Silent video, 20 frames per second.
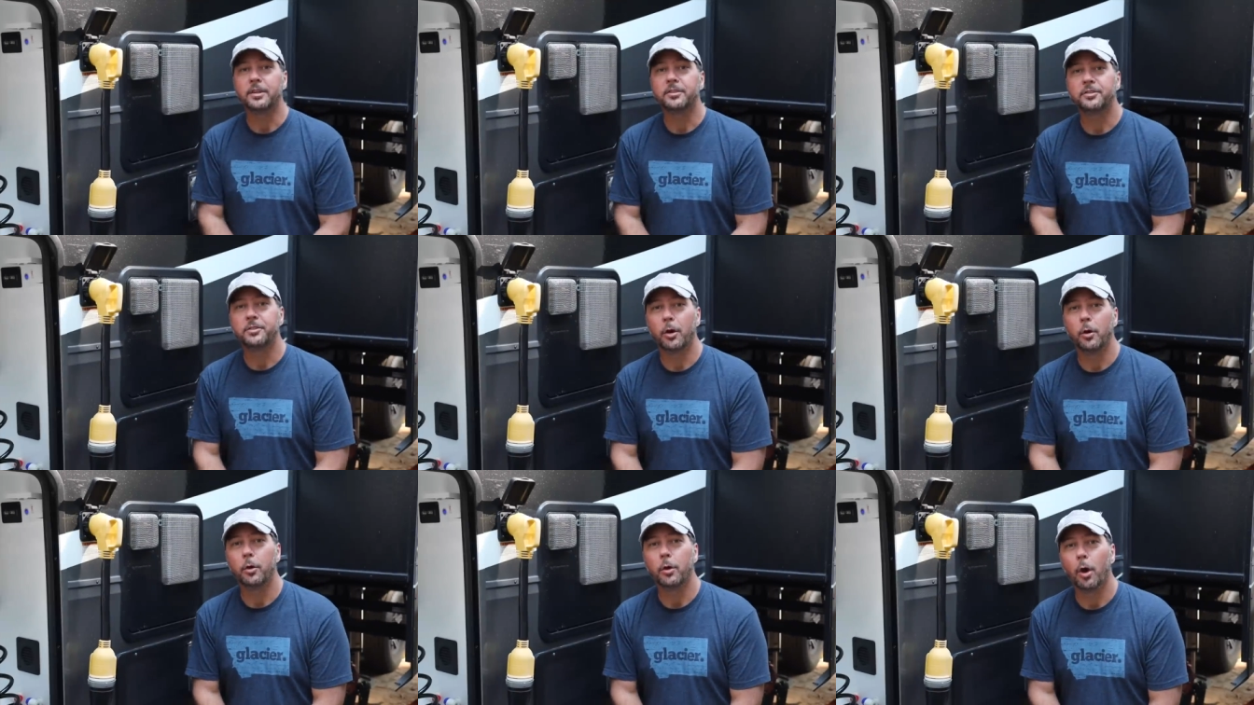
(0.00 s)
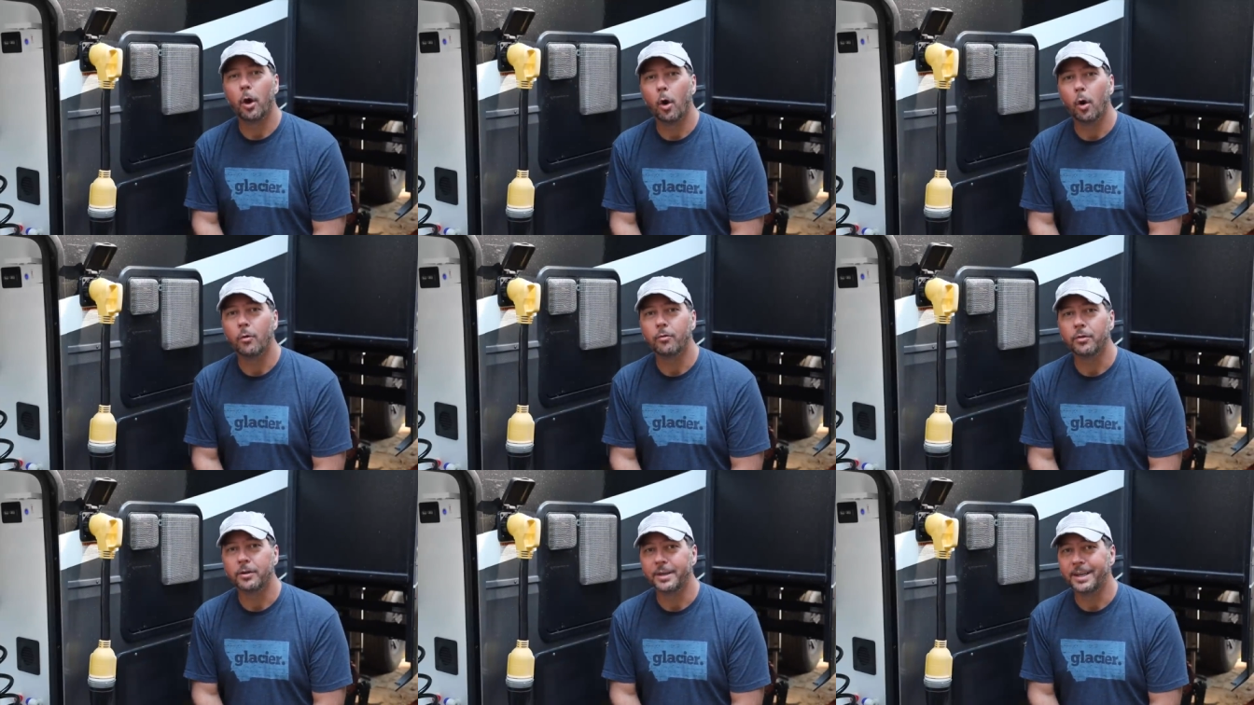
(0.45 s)
it soak
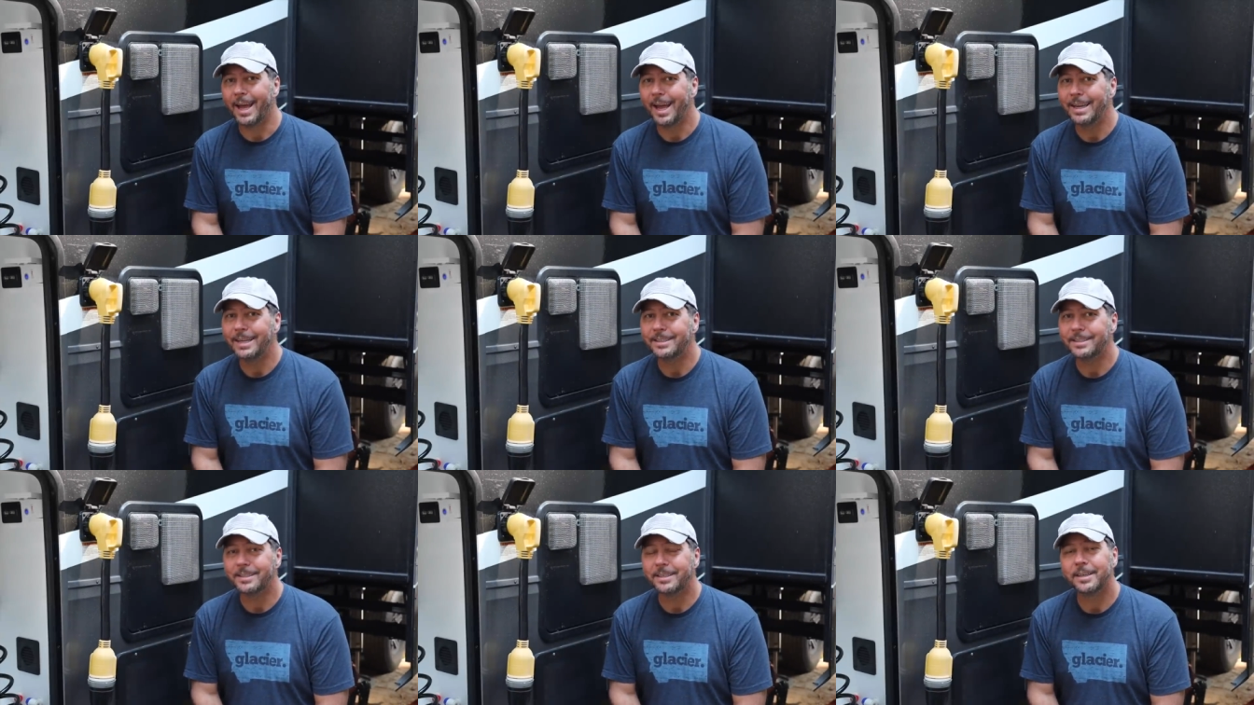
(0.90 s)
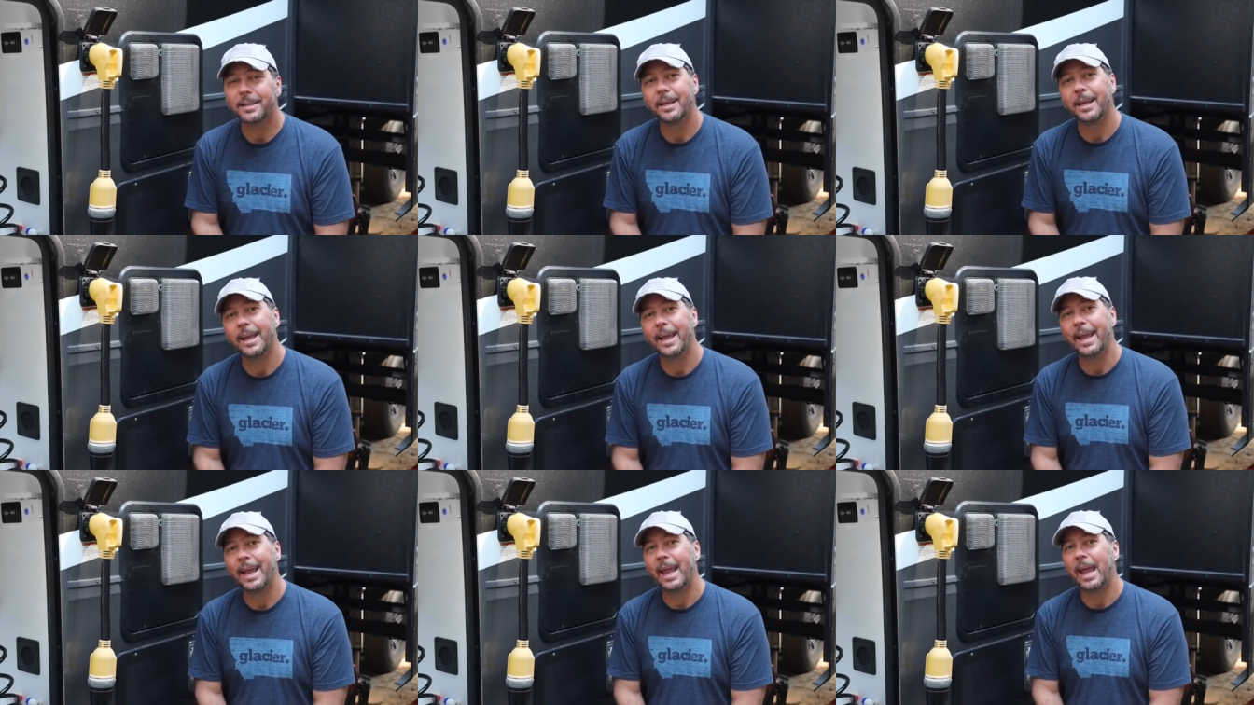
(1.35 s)
overnight
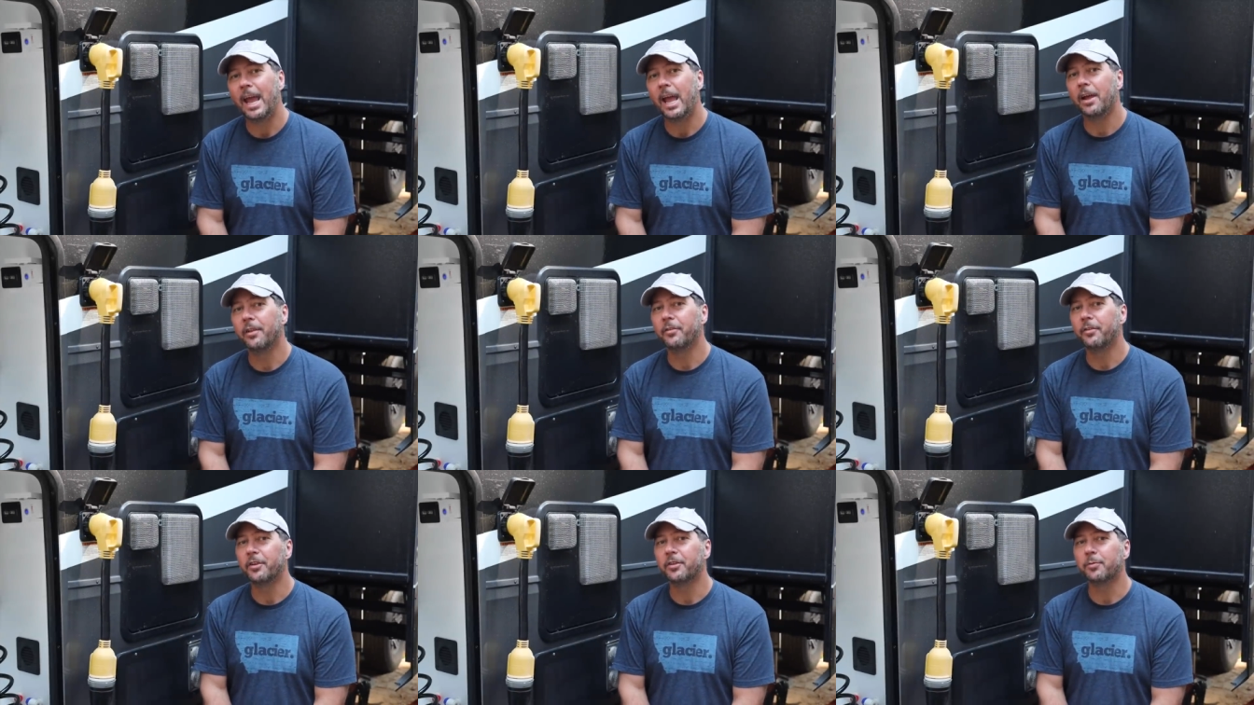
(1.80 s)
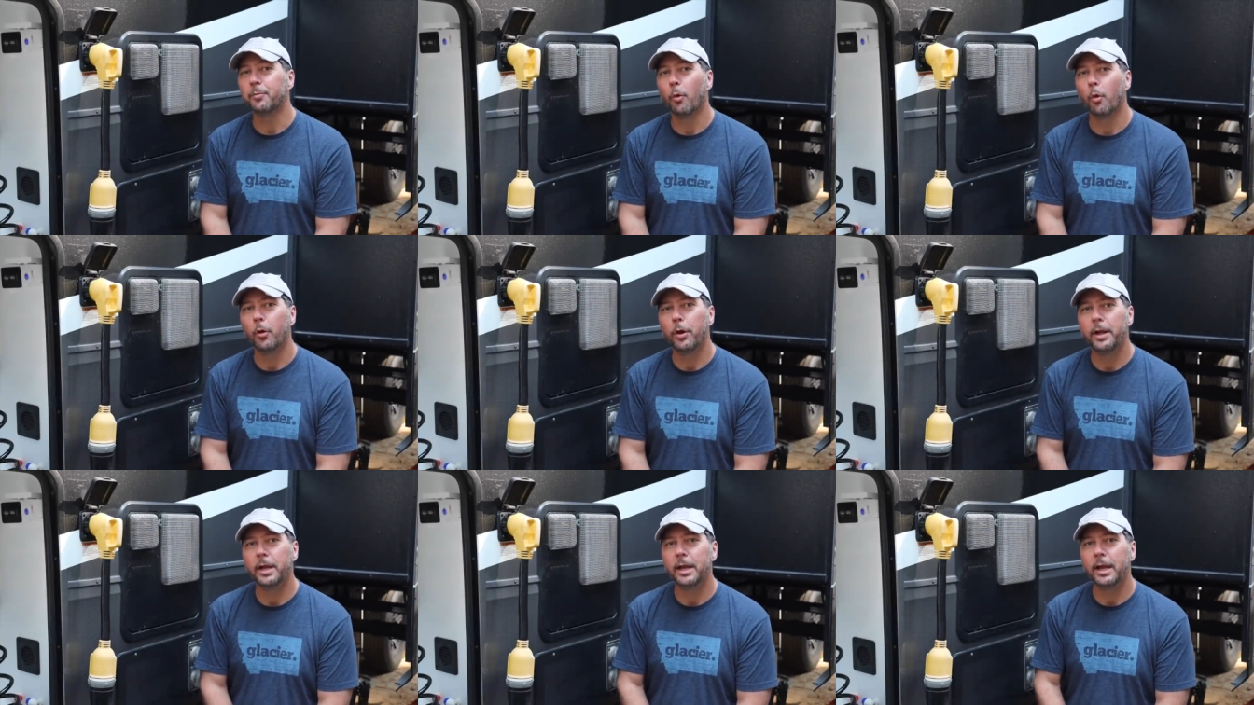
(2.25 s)
and this
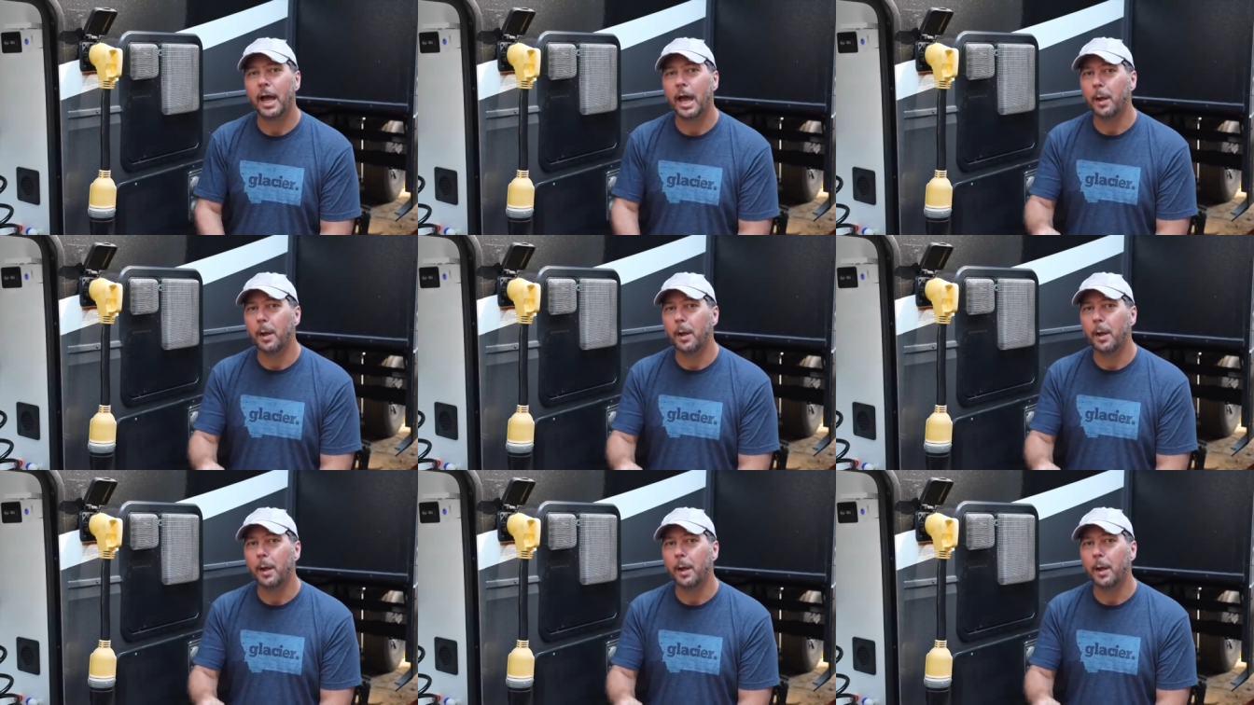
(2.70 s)
morning